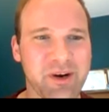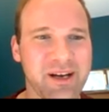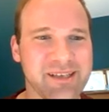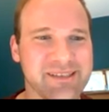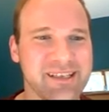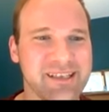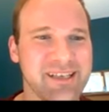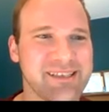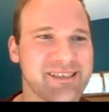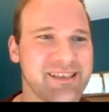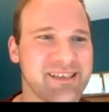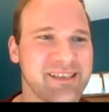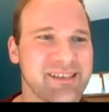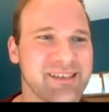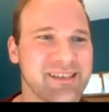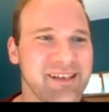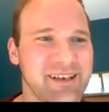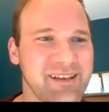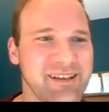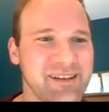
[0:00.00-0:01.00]
process is
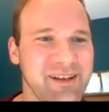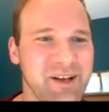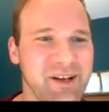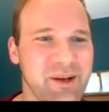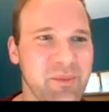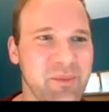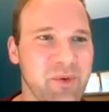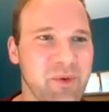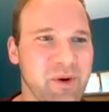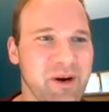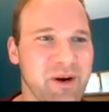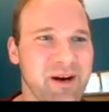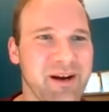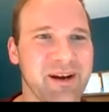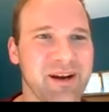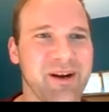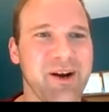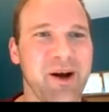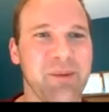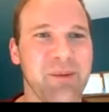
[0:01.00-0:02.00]
a little
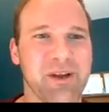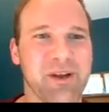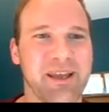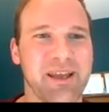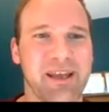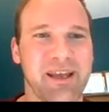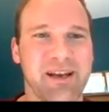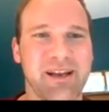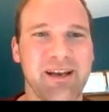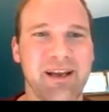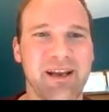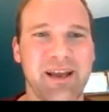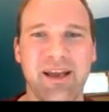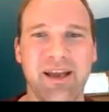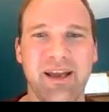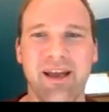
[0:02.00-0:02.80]
more complicated.